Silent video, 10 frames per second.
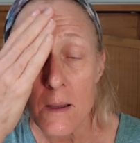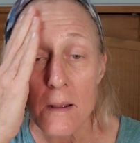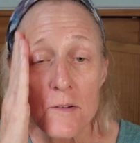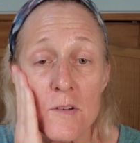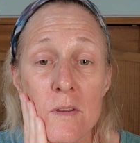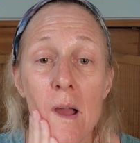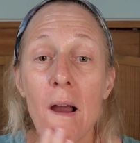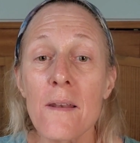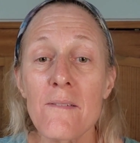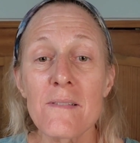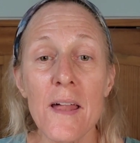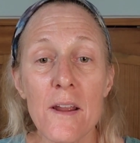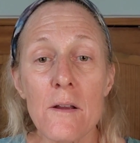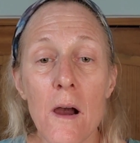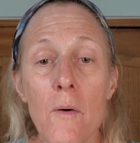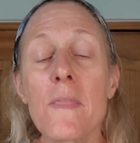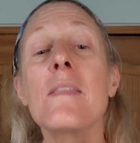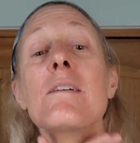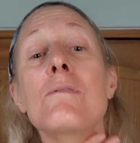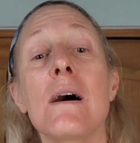and just kind of let it go, and
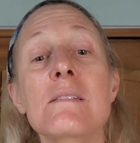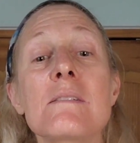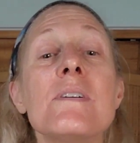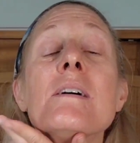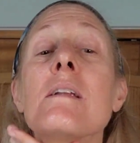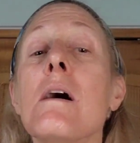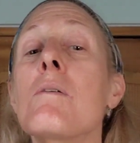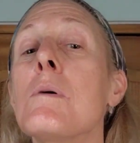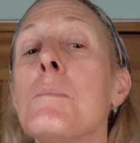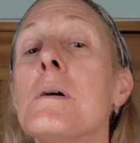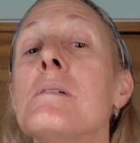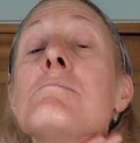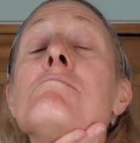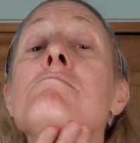then the rest of it I will put